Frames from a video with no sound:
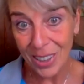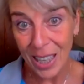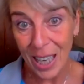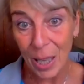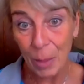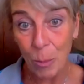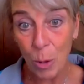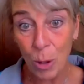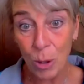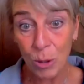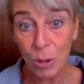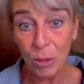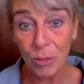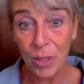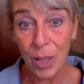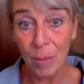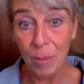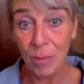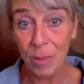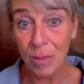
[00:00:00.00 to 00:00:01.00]
and most of
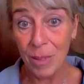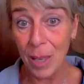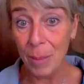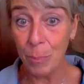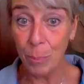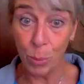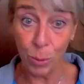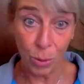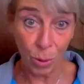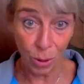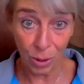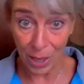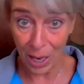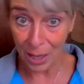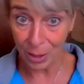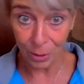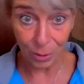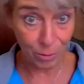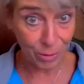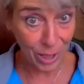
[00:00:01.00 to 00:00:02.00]
them they put all
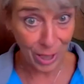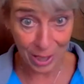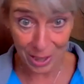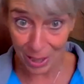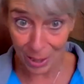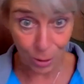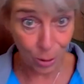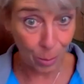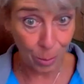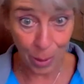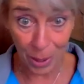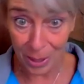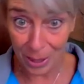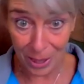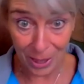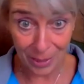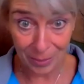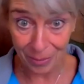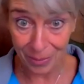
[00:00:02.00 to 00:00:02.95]
kind of things in your body.